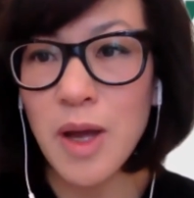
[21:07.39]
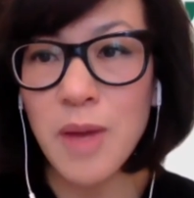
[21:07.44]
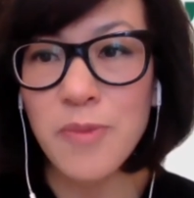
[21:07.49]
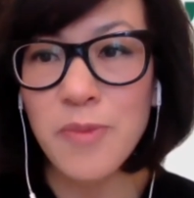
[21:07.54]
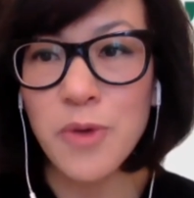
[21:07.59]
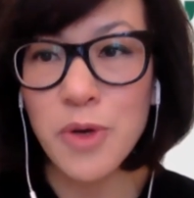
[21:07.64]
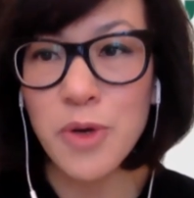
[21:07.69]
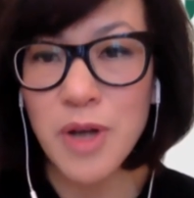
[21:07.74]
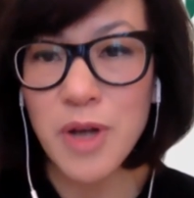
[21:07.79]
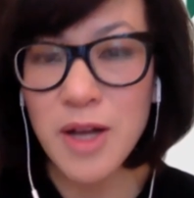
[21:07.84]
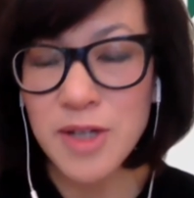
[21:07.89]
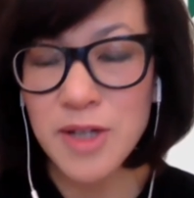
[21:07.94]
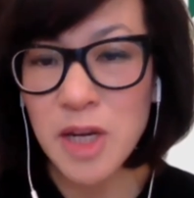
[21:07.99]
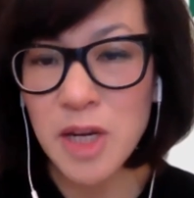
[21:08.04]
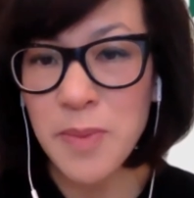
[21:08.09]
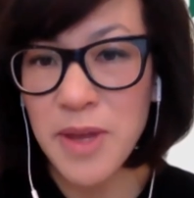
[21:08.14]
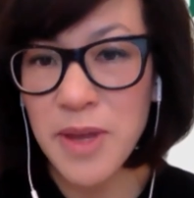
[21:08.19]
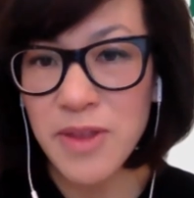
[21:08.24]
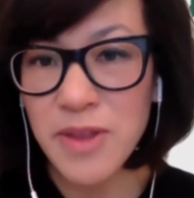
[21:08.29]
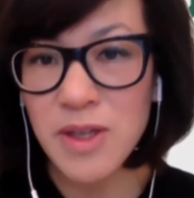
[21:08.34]
voter
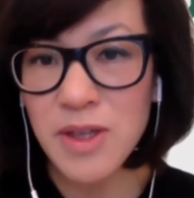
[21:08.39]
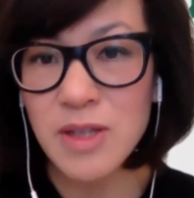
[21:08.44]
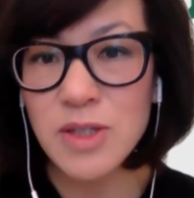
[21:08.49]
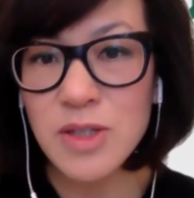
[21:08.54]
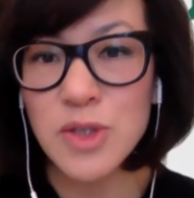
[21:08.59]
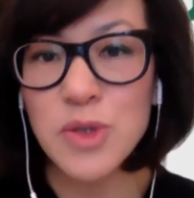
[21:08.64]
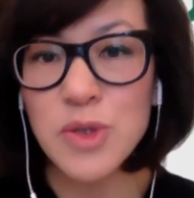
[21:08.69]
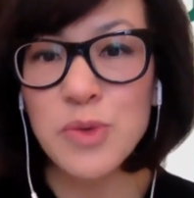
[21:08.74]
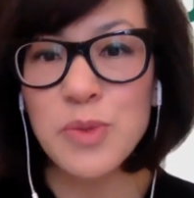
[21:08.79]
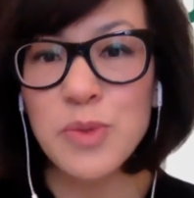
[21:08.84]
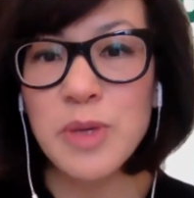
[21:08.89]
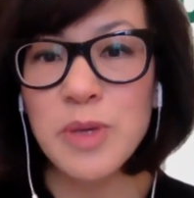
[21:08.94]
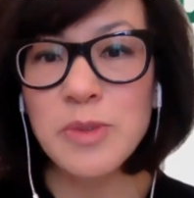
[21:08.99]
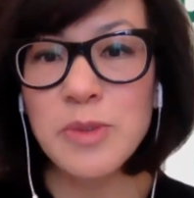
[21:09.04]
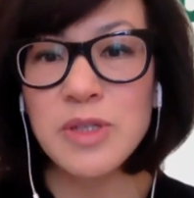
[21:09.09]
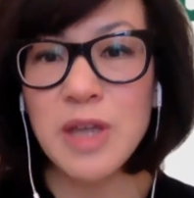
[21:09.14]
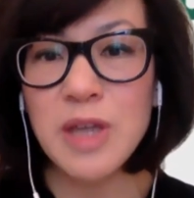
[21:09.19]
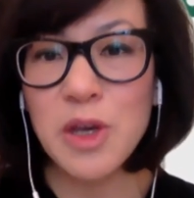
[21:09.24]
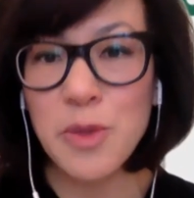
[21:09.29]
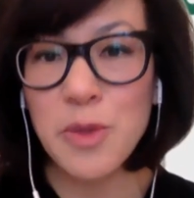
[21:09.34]
contact method to be able
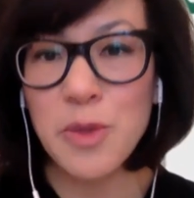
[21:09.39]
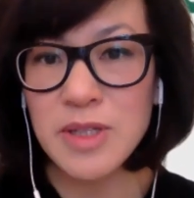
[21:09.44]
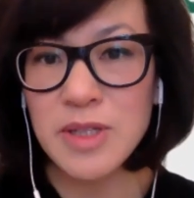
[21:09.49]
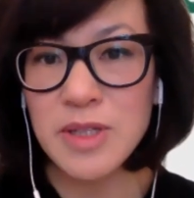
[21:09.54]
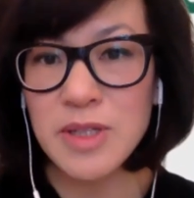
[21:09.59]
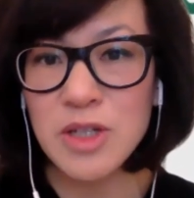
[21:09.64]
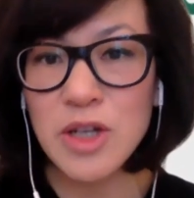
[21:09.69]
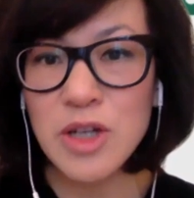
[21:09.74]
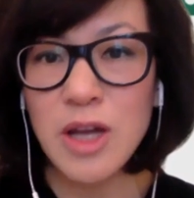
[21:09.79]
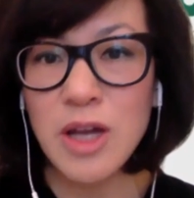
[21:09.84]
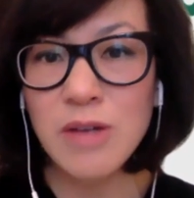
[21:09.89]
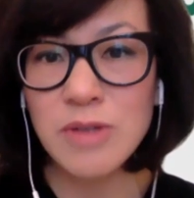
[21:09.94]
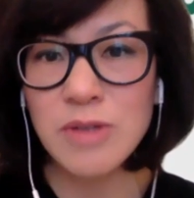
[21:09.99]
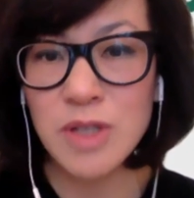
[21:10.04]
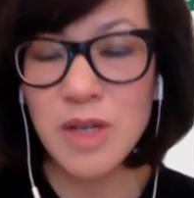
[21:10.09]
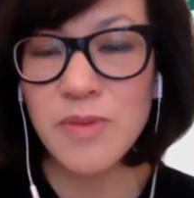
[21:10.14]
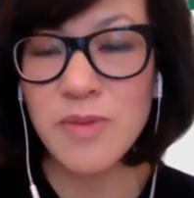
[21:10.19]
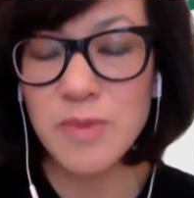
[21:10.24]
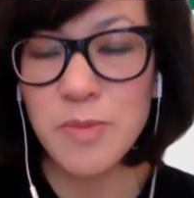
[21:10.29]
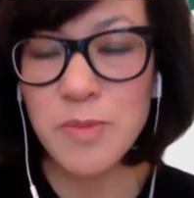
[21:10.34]
to get your message out and
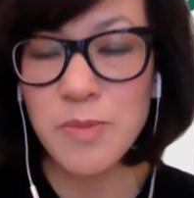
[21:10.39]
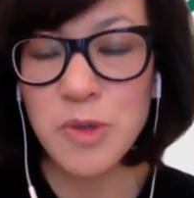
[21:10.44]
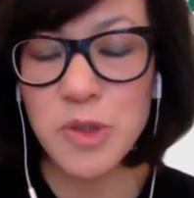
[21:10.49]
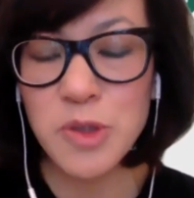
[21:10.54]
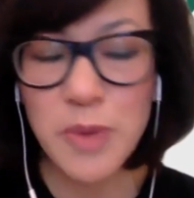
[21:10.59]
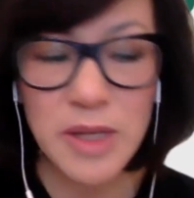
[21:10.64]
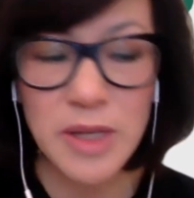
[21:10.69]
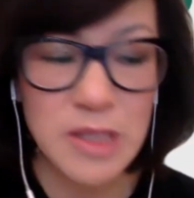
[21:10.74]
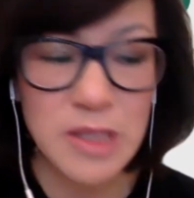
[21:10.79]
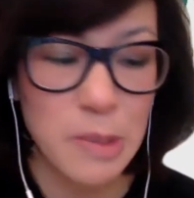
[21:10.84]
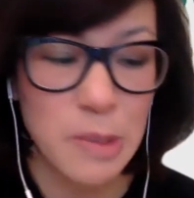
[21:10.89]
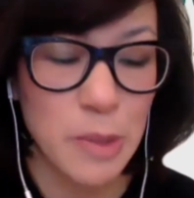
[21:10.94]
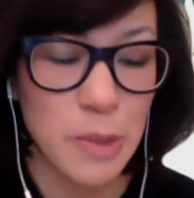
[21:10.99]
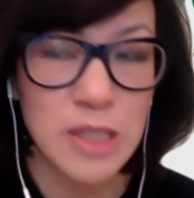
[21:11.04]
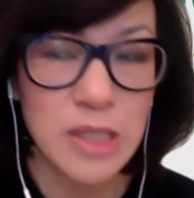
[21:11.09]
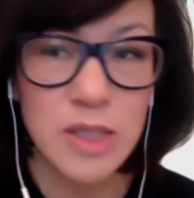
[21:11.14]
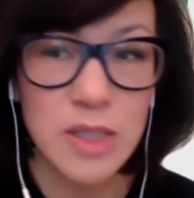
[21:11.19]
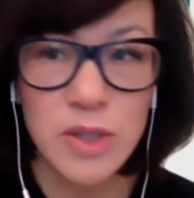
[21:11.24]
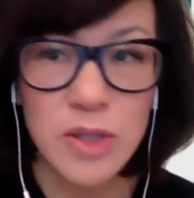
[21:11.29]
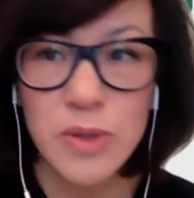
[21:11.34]
to persuade
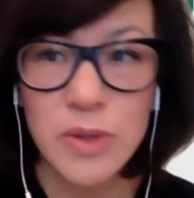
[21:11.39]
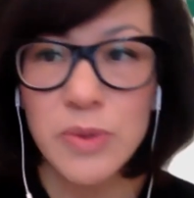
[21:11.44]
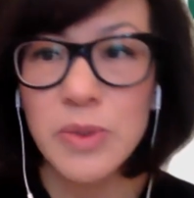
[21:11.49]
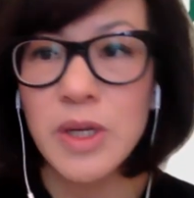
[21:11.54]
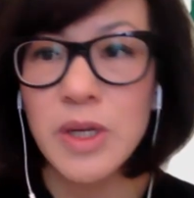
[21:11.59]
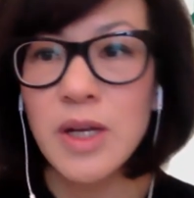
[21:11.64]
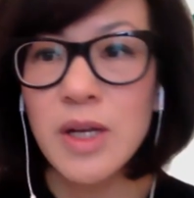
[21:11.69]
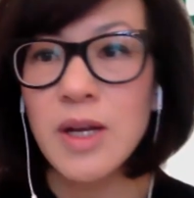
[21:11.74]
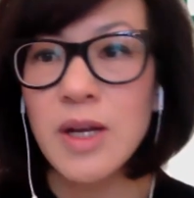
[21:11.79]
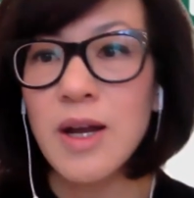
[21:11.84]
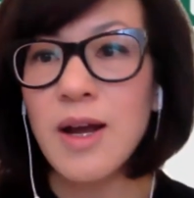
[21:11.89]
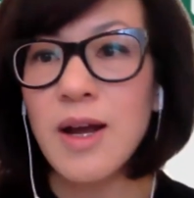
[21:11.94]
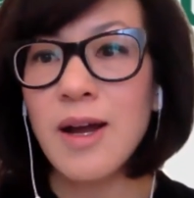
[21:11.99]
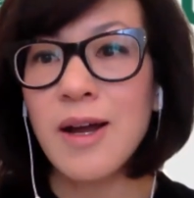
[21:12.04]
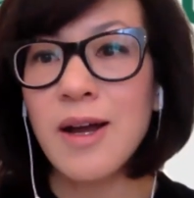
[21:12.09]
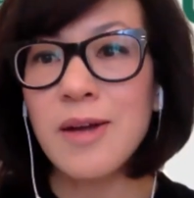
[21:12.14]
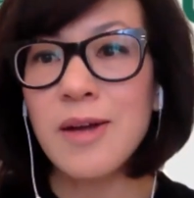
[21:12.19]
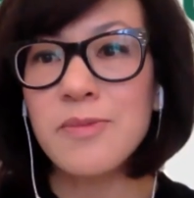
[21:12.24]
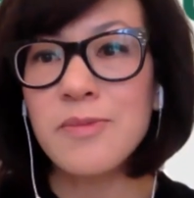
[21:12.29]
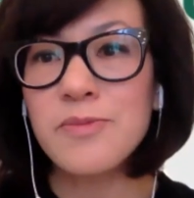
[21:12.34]
someone to
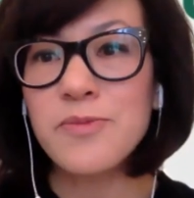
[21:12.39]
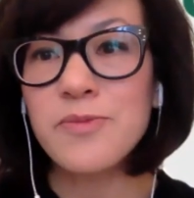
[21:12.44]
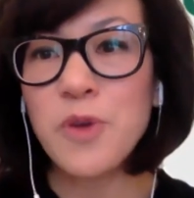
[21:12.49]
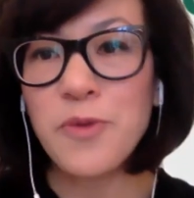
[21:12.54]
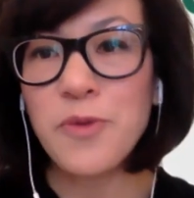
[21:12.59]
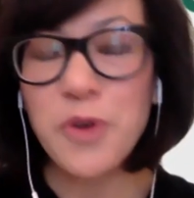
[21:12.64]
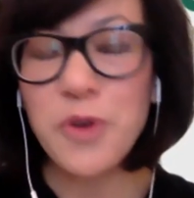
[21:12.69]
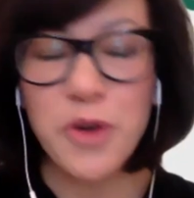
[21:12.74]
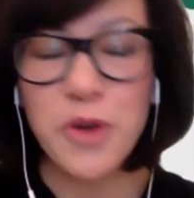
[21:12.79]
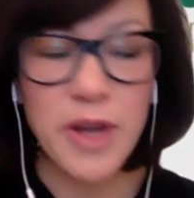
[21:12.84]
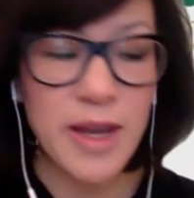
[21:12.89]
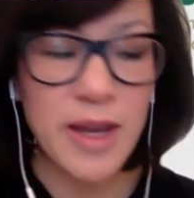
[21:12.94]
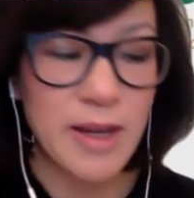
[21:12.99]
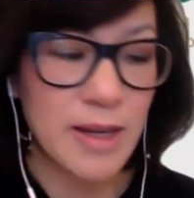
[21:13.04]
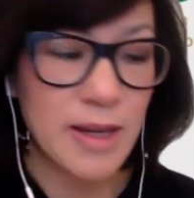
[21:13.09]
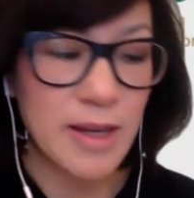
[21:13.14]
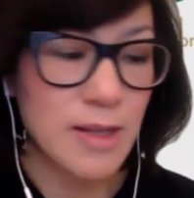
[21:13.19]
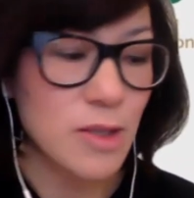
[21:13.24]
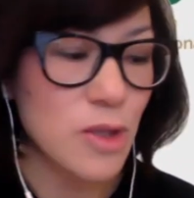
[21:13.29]
vote for your candidate.